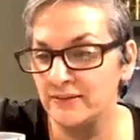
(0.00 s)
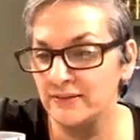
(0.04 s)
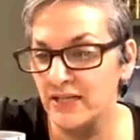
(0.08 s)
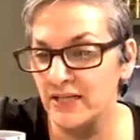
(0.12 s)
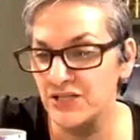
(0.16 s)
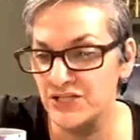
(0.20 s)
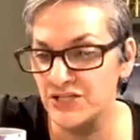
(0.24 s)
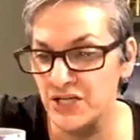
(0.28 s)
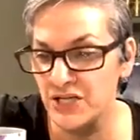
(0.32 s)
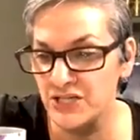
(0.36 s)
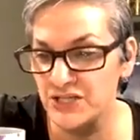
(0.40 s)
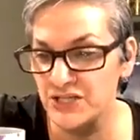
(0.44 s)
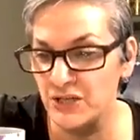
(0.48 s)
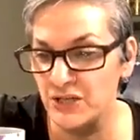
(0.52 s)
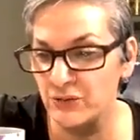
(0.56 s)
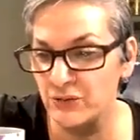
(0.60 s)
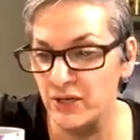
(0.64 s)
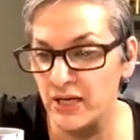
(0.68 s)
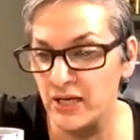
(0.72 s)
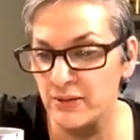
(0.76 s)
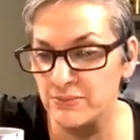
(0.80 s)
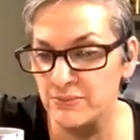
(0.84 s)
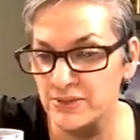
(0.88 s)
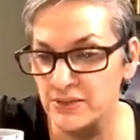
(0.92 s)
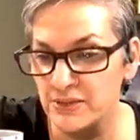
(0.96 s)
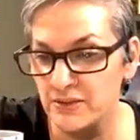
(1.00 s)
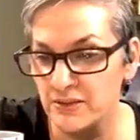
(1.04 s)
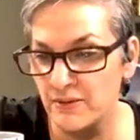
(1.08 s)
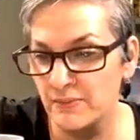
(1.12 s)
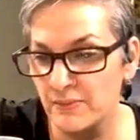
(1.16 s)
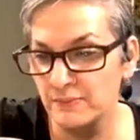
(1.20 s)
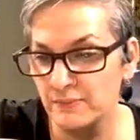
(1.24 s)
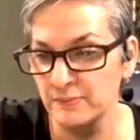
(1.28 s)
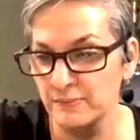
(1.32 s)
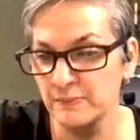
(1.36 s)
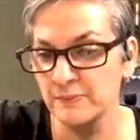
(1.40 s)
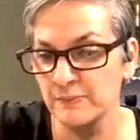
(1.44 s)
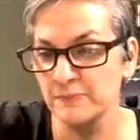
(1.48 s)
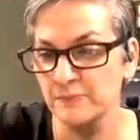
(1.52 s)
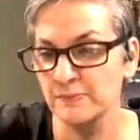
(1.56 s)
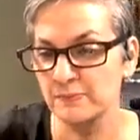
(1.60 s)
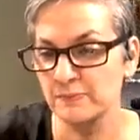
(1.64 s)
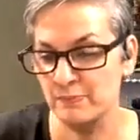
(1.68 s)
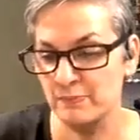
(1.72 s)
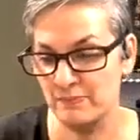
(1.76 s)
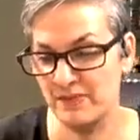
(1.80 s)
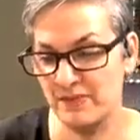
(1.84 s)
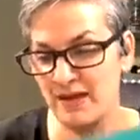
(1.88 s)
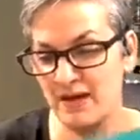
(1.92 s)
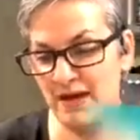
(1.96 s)
they change our names.
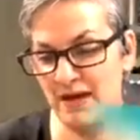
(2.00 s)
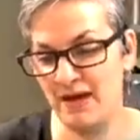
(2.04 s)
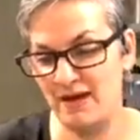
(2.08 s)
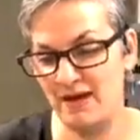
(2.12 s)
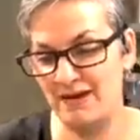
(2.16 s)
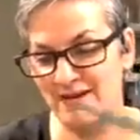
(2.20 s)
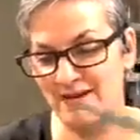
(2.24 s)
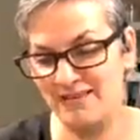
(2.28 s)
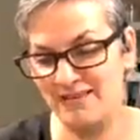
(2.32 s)
Yeah,